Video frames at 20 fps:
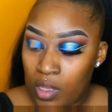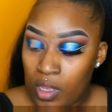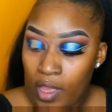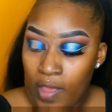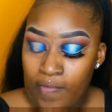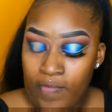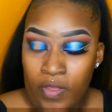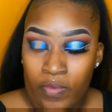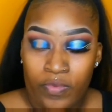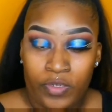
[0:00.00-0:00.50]

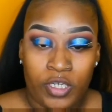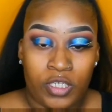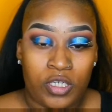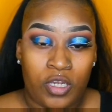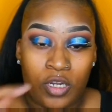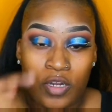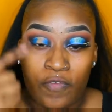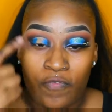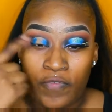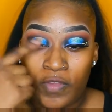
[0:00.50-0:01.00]
And then we're just
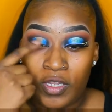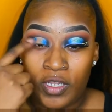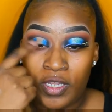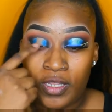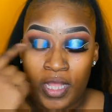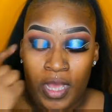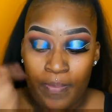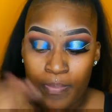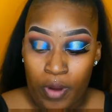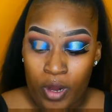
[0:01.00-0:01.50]
going to fill in
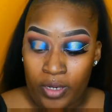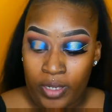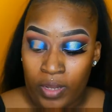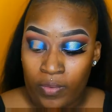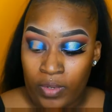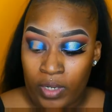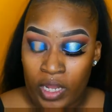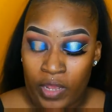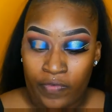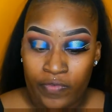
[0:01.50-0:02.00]
that part that
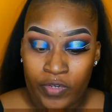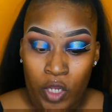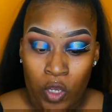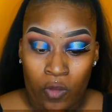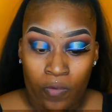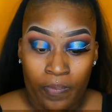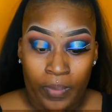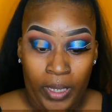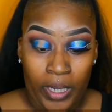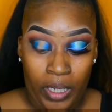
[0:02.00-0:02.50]
we left
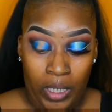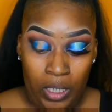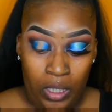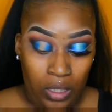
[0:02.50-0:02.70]
open.